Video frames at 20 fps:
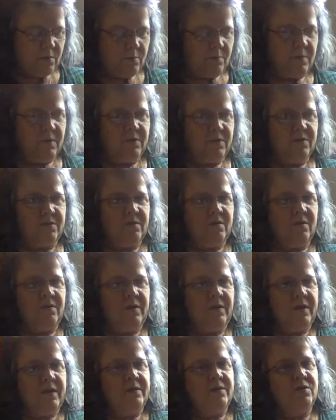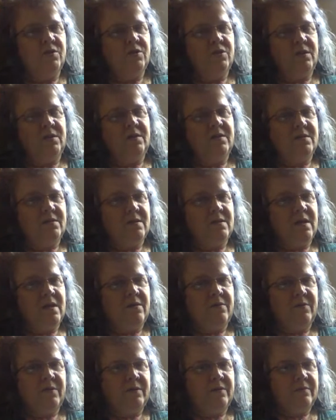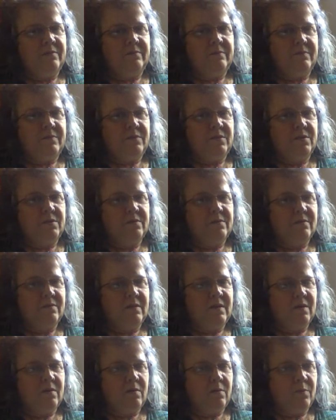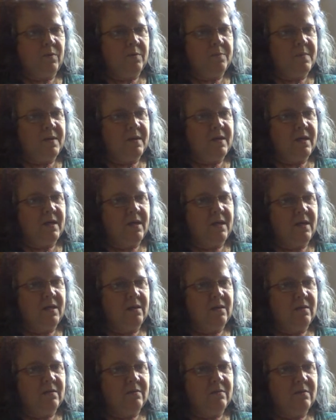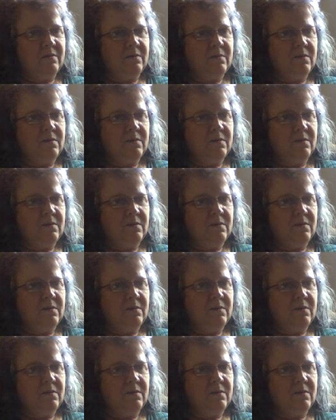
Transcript: I might just go ahead and shut this down and just get on with my day and